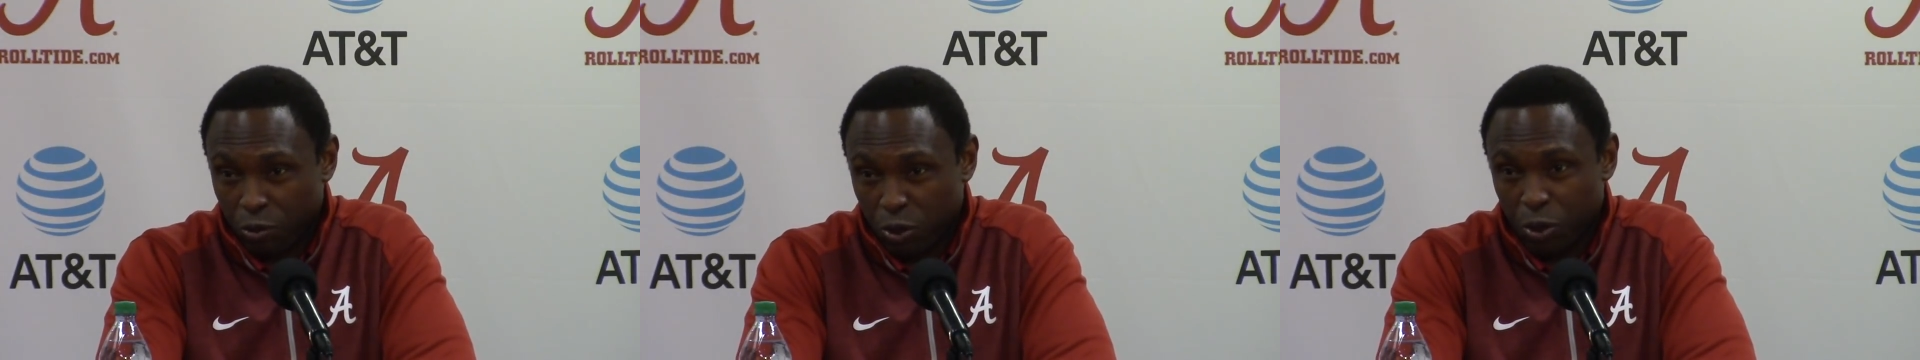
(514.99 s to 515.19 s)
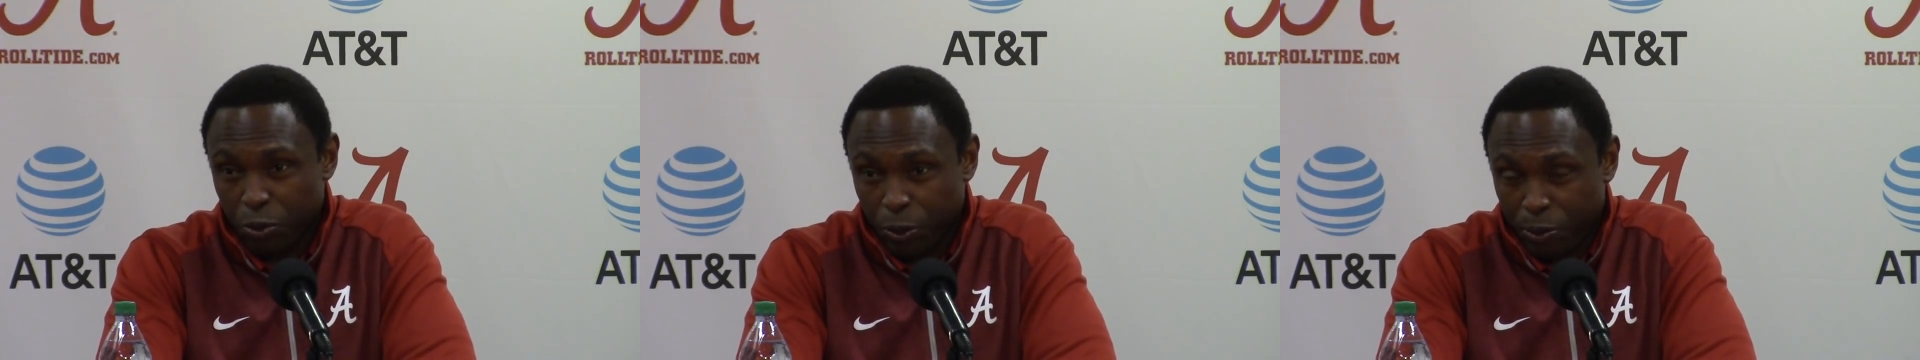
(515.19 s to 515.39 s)

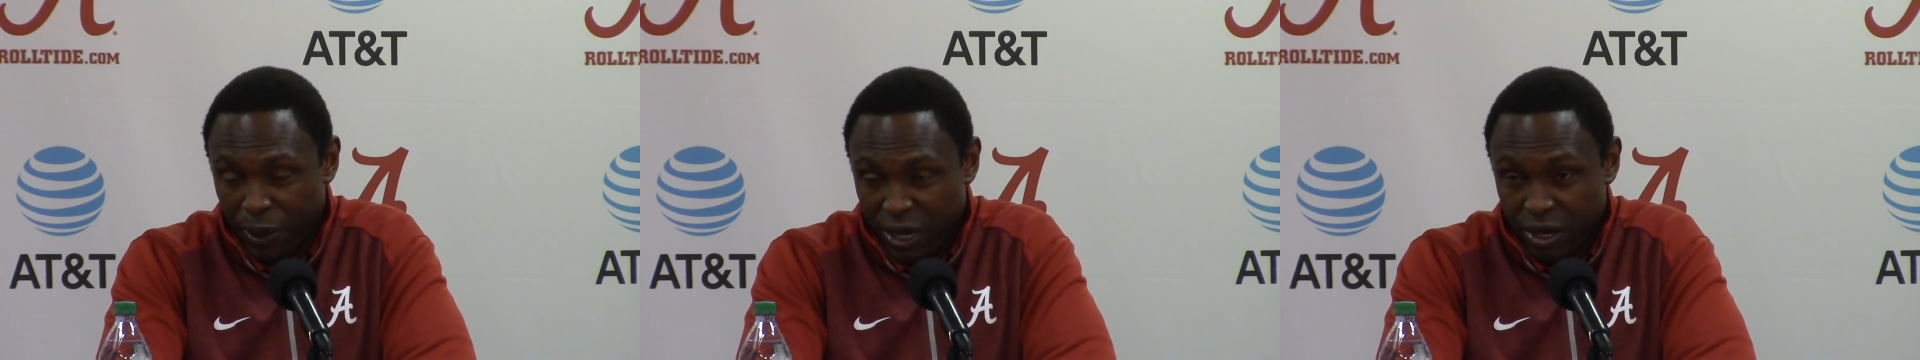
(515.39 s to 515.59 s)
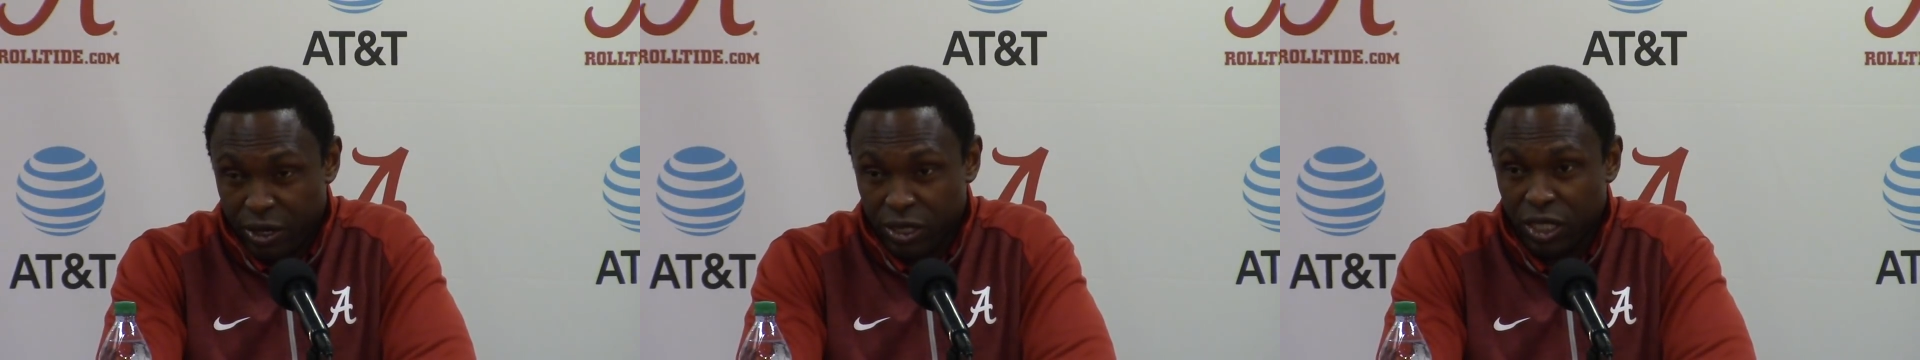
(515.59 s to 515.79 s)
and we're
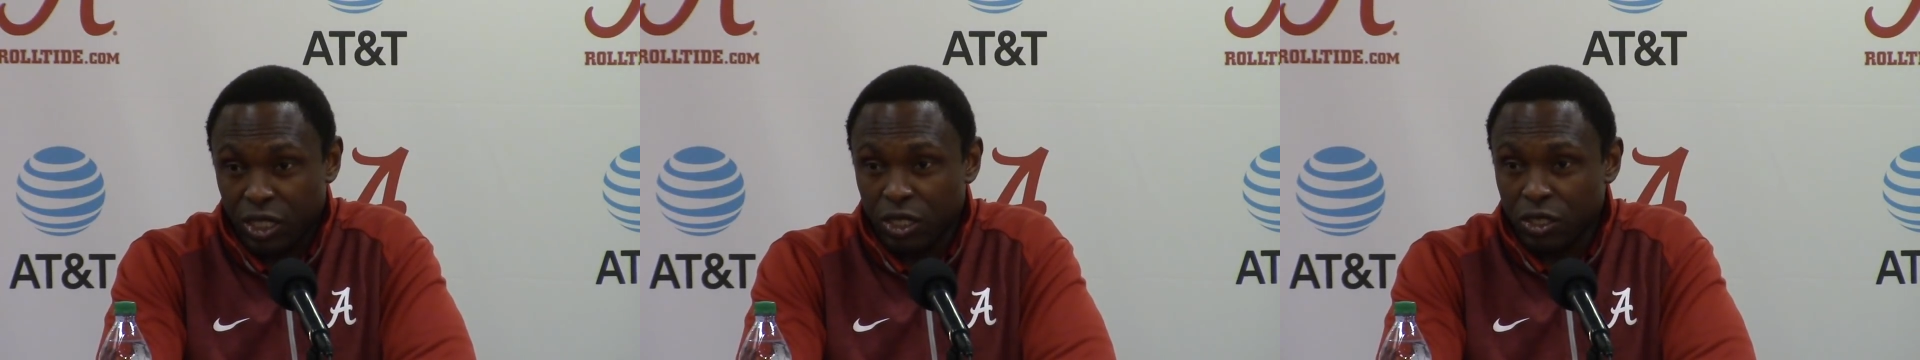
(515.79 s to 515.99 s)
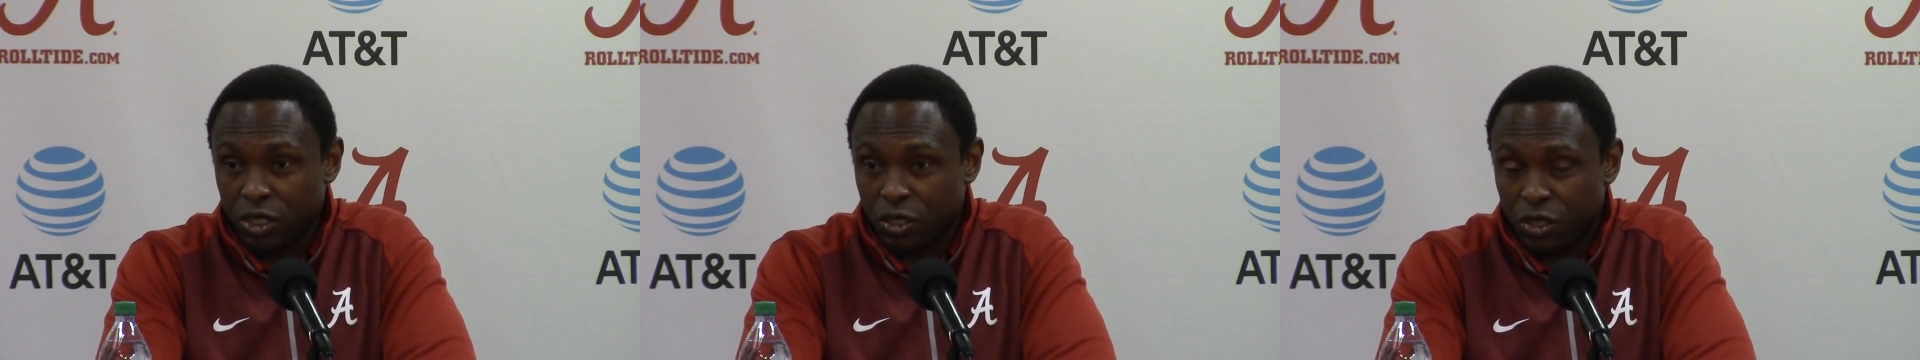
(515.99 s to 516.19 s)
prepared
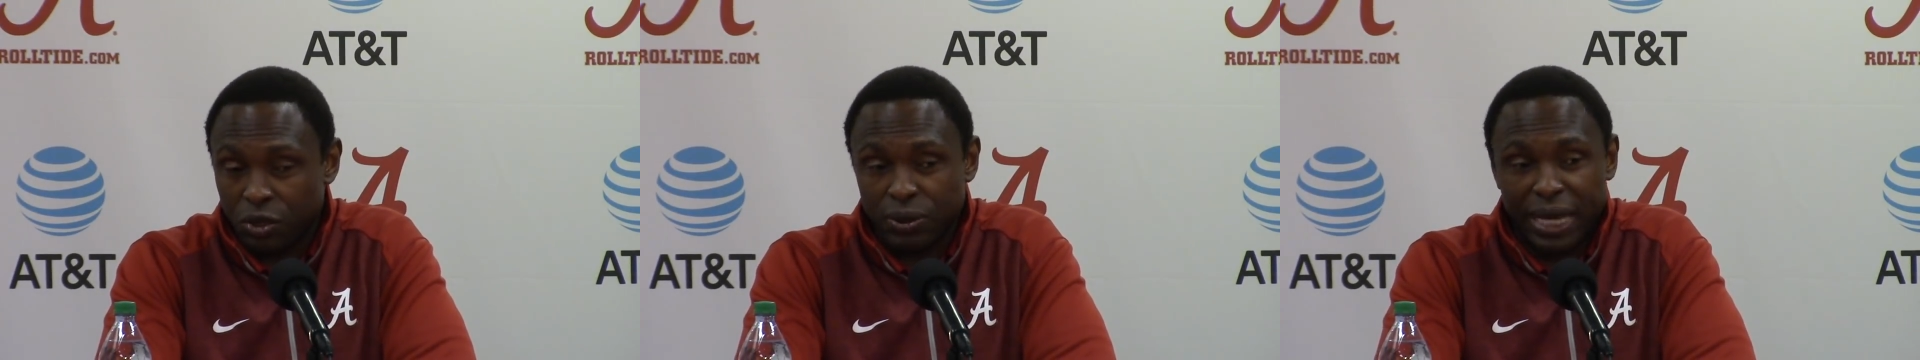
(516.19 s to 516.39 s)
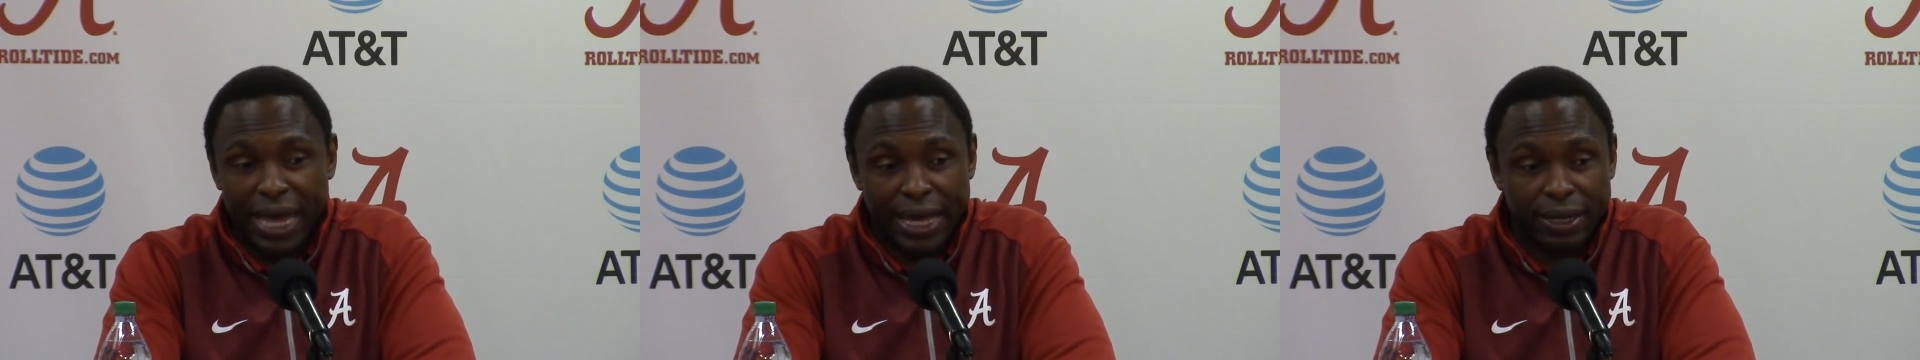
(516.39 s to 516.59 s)
to
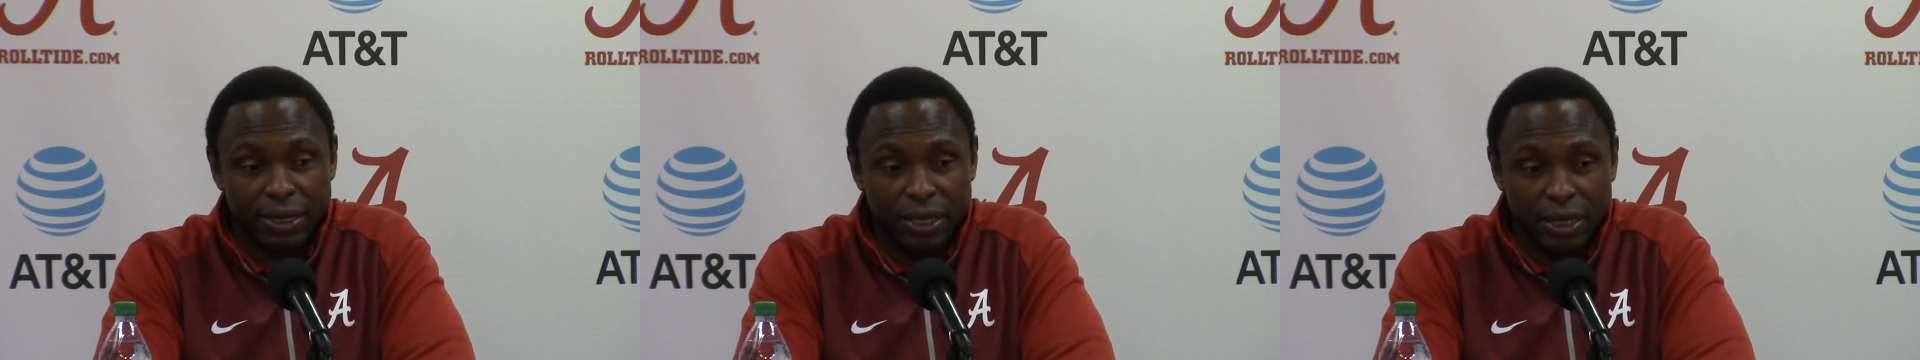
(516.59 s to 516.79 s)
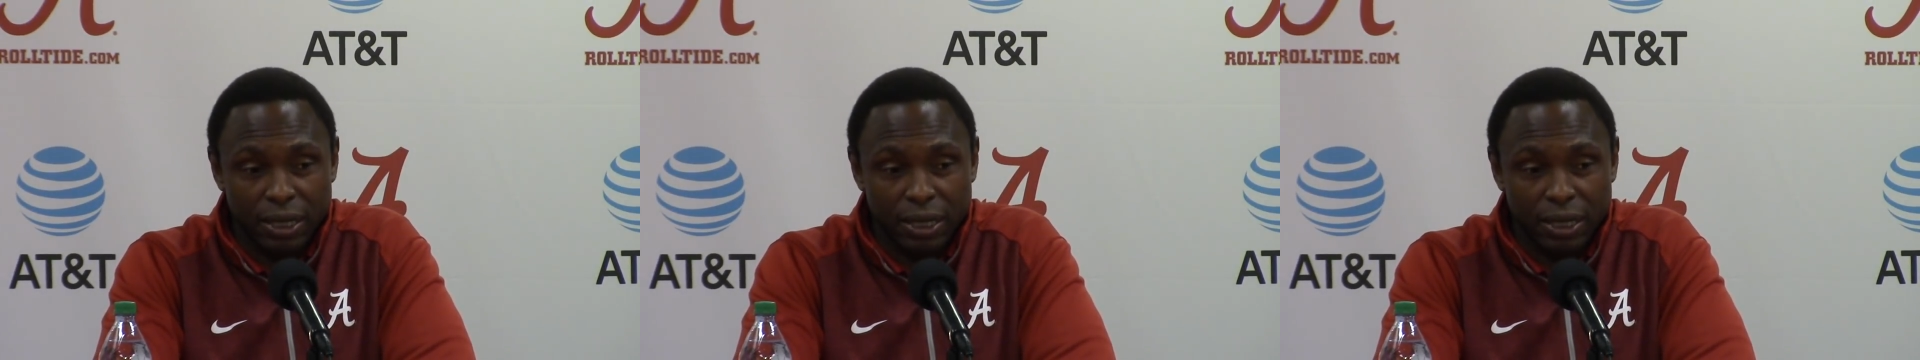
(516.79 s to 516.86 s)
do that.